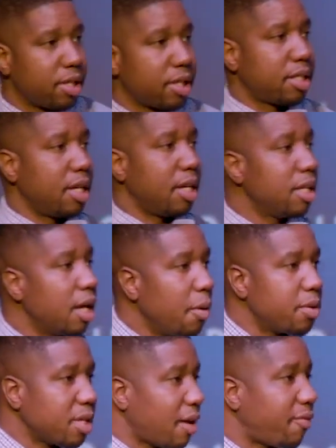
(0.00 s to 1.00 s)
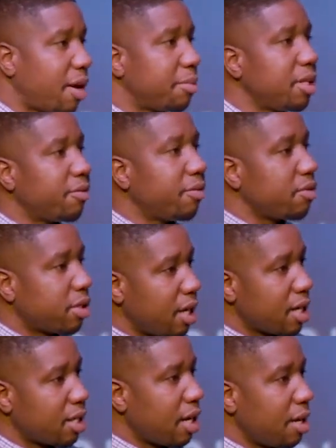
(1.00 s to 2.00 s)
16, was our family
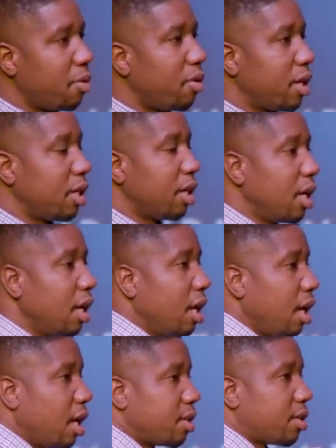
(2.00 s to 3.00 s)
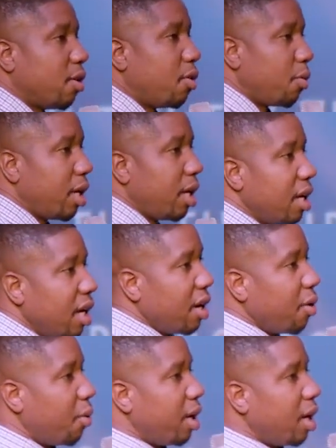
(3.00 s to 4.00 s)
devotion yesterday morning. And so we,
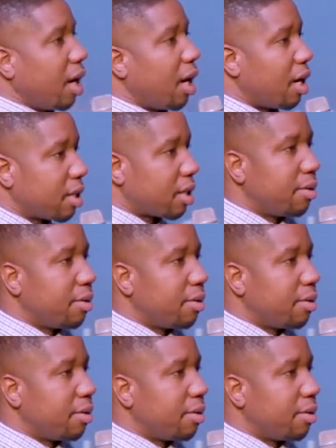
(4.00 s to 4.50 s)
we uh,